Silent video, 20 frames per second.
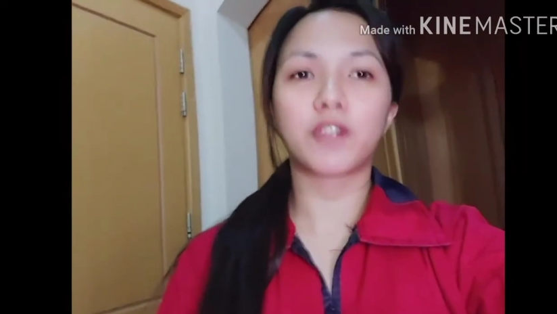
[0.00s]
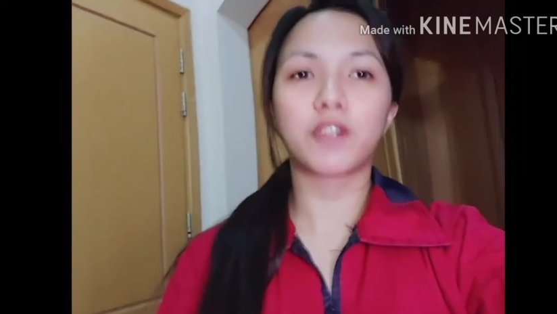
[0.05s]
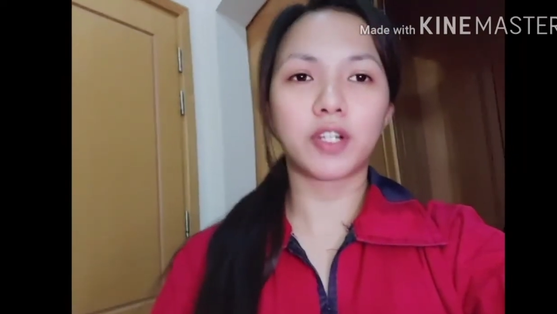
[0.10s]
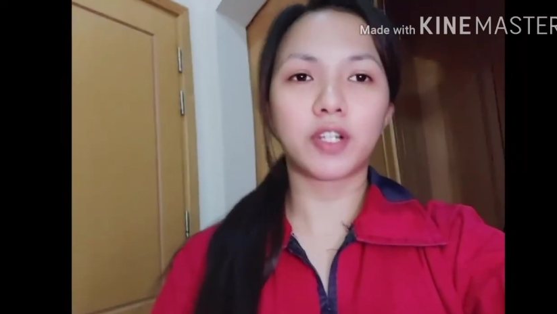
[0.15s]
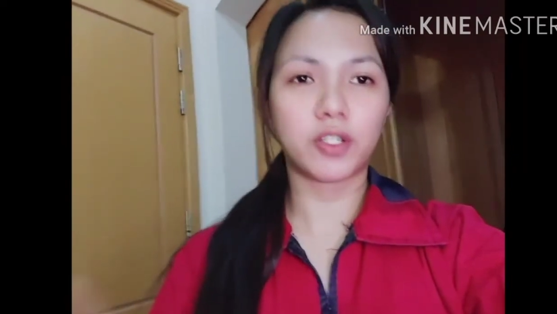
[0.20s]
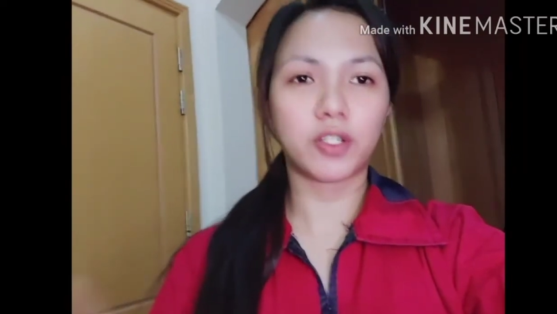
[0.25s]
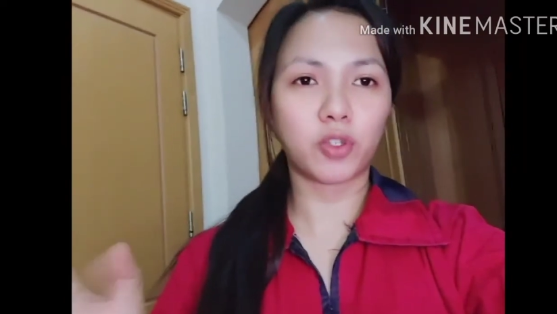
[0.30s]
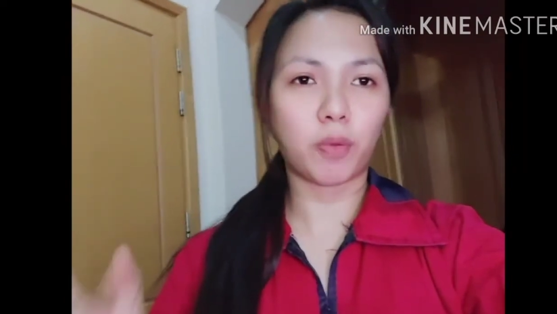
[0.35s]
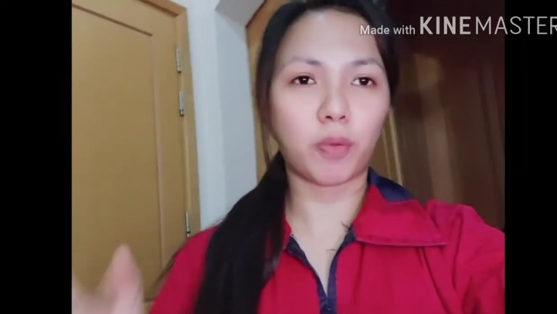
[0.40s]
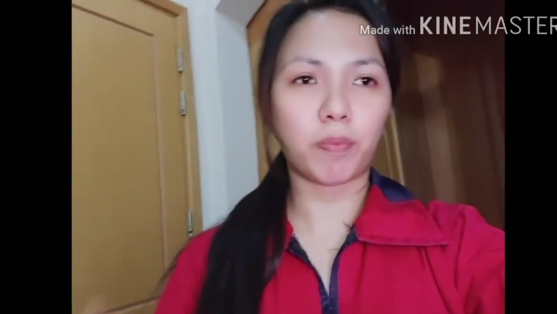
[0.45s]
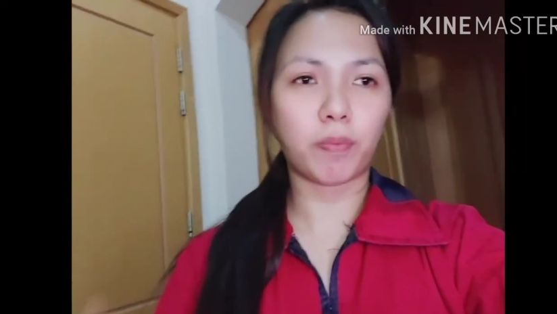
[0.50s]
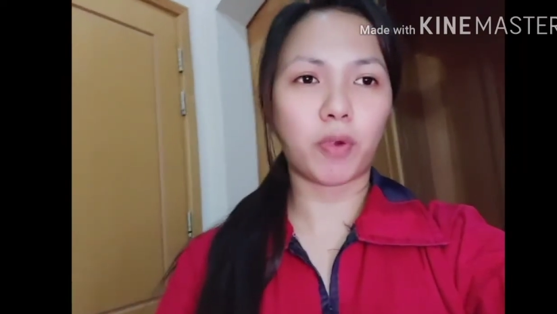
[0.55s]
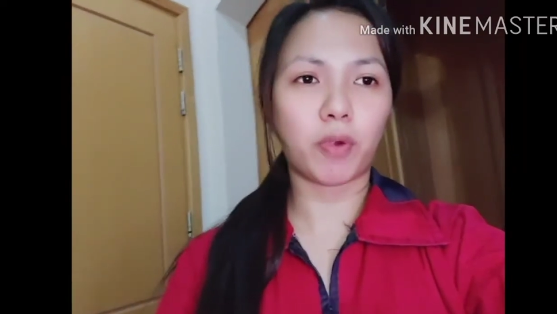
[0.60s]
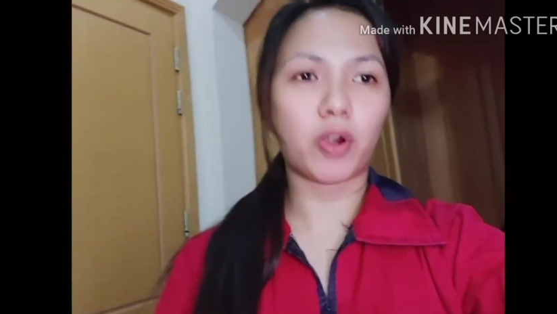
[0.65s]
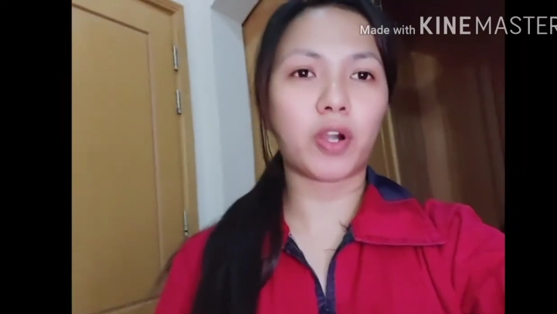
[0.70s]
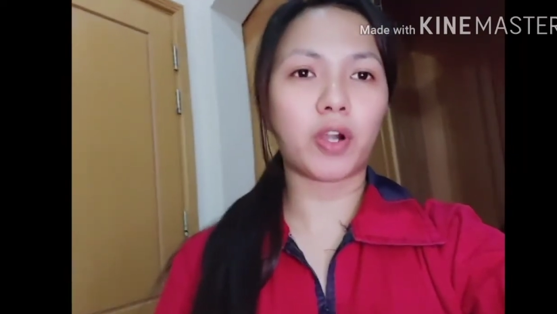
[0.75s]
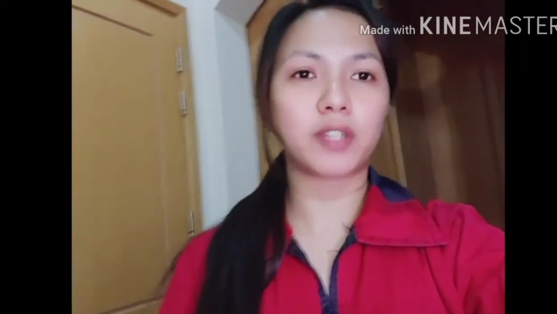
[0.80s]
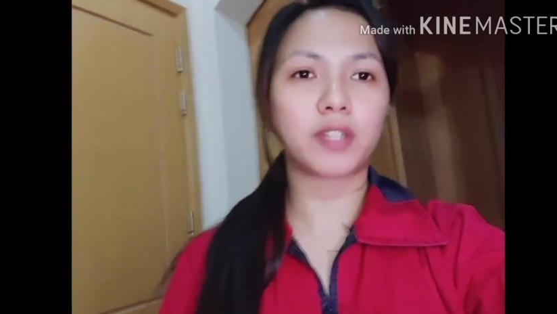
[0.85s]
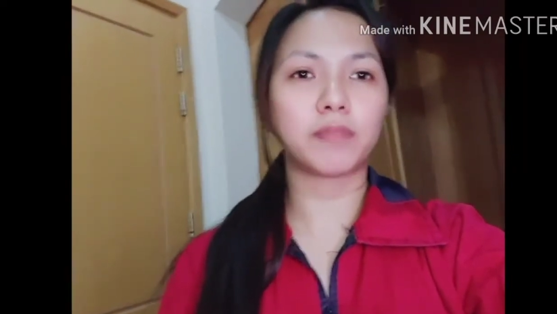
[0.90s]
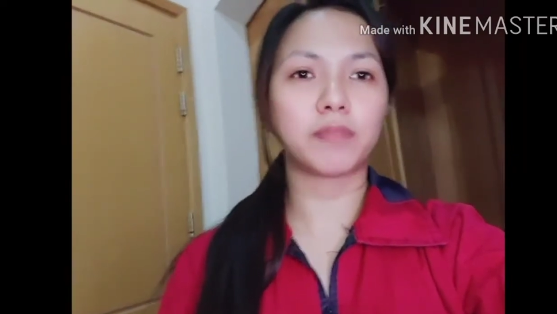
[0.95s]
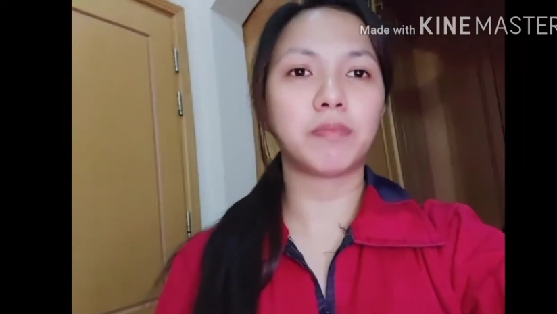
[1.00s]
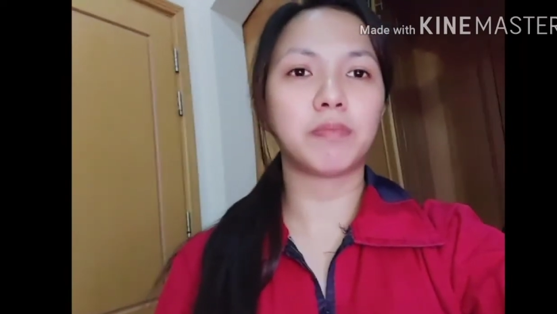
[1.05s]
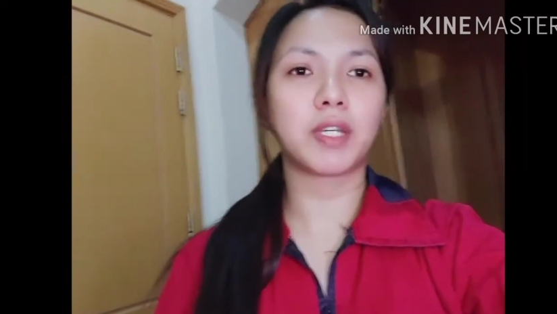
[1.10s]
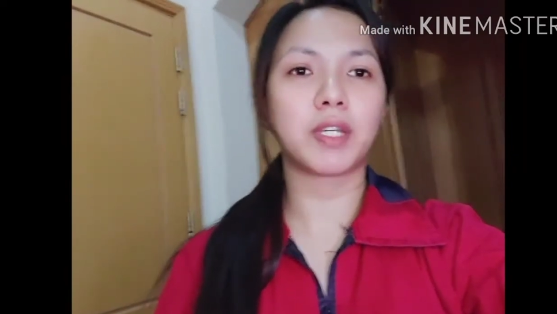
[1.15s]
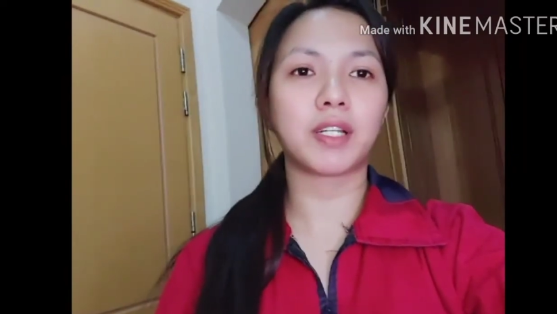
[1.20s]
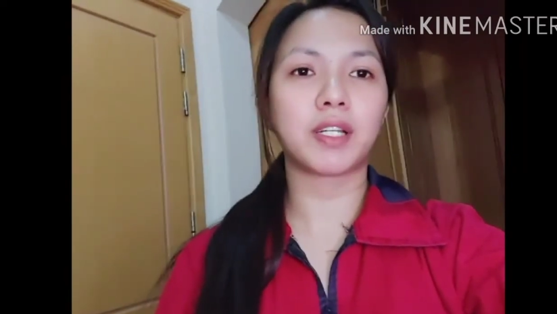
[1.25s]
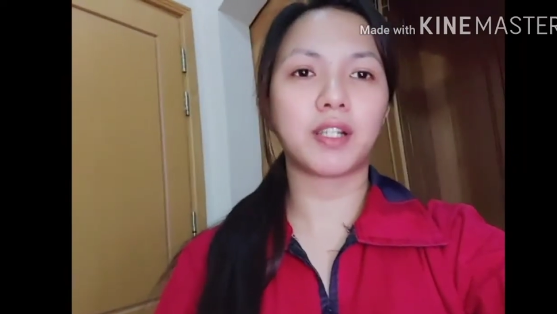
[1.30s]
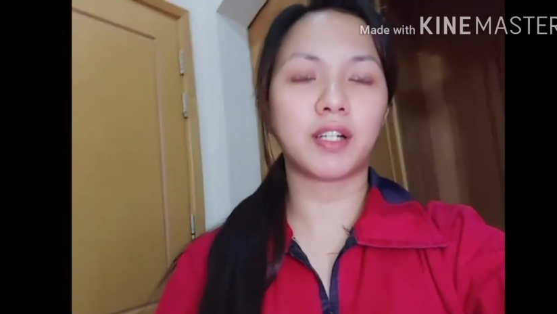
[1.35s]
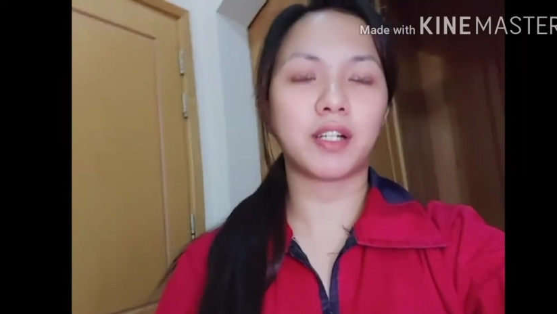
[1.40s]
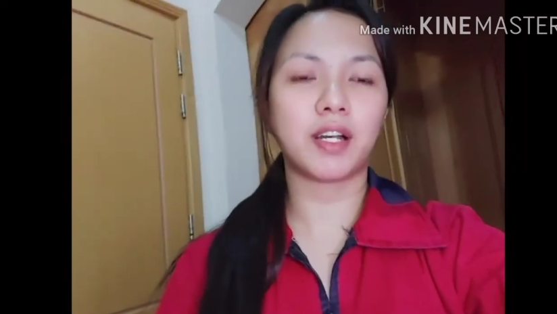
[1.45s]
for the support
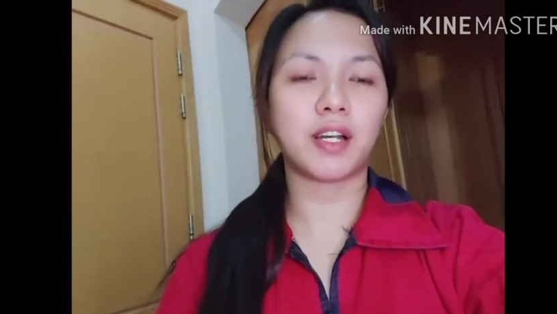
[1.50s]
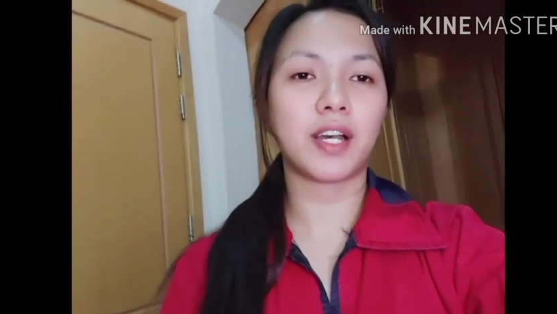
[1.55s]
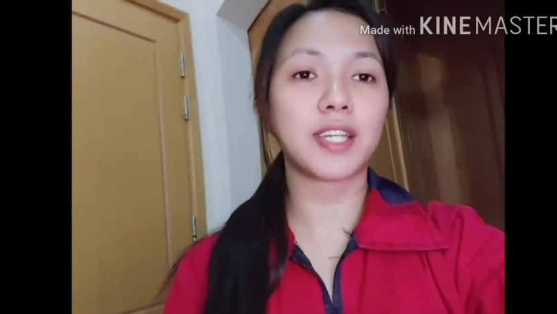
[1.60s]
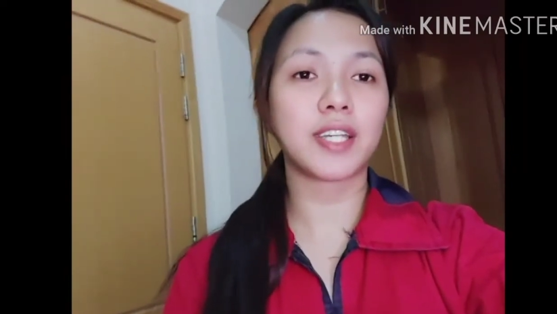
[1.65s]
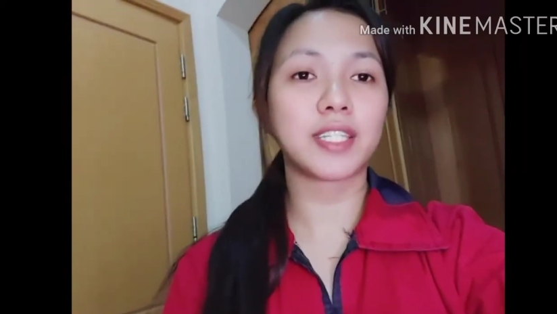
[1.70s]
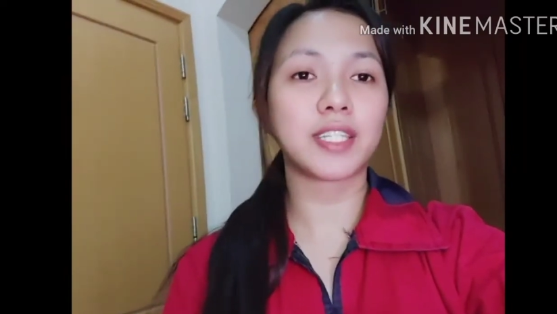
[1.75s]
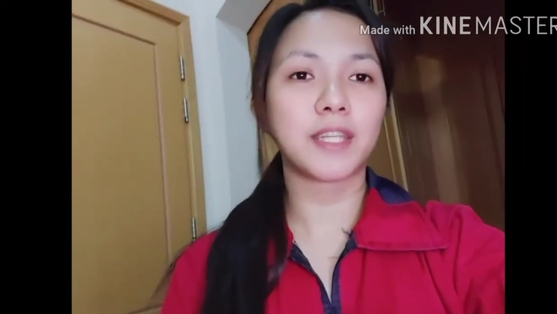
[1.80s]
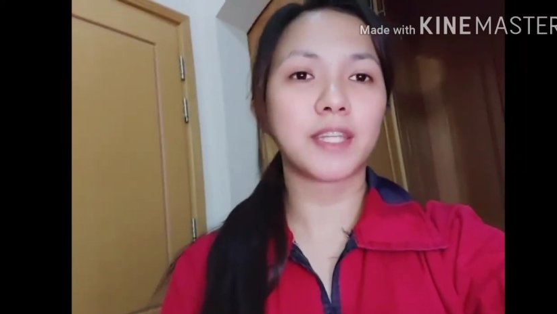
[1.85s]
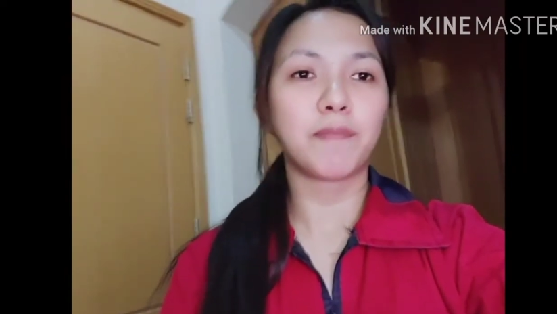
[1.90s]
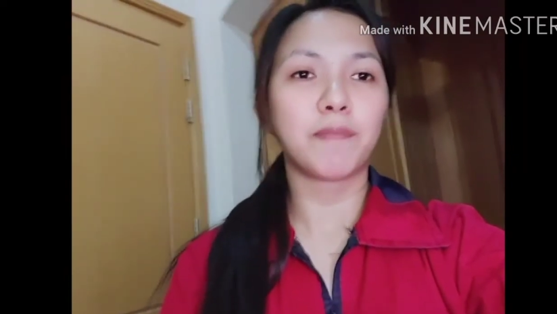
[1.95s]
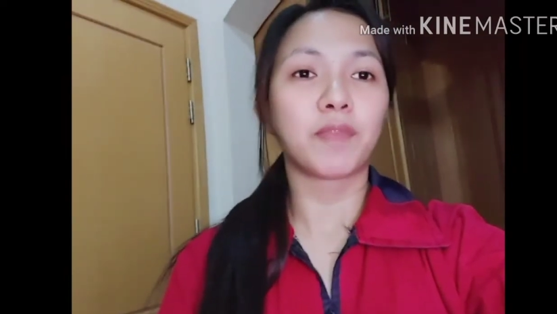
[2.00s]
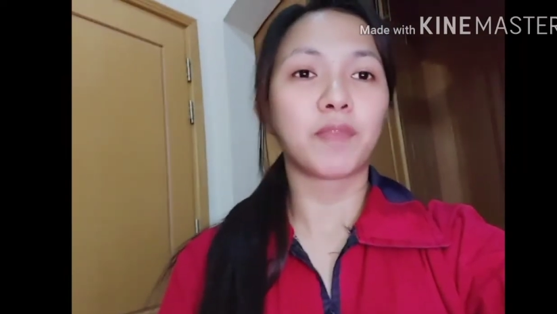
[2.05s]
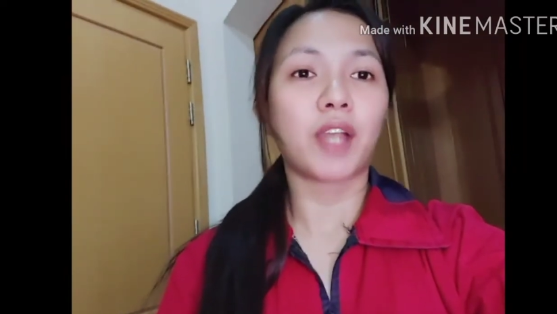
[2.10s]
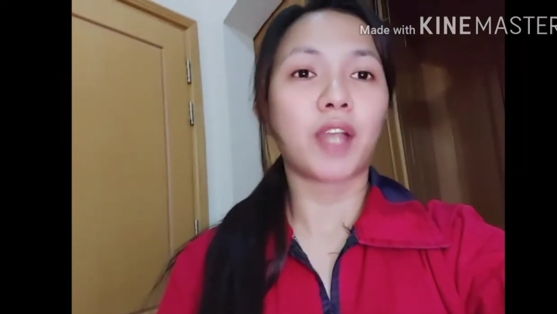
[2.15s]
because